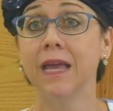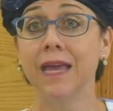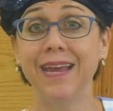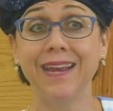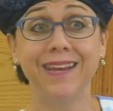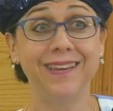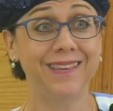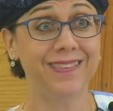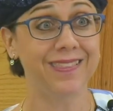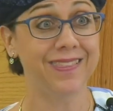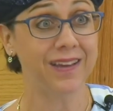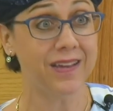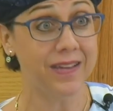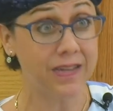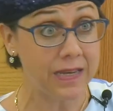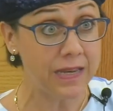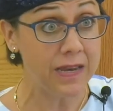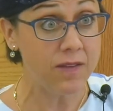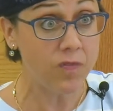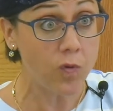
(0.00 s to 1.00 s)
in the
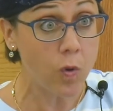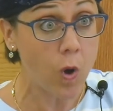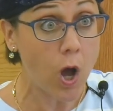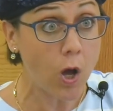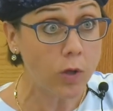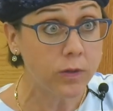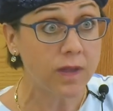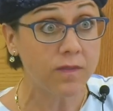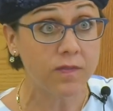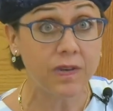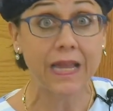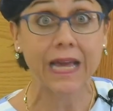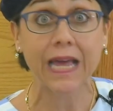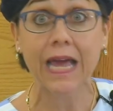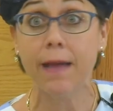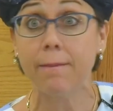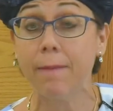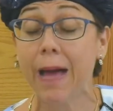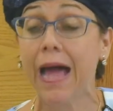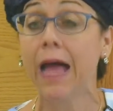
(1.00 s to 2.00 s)
Nivuot of
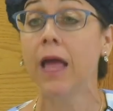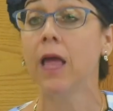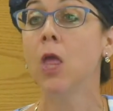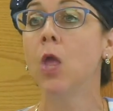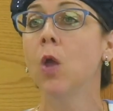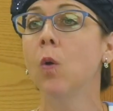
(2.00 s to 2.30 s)
Nechama,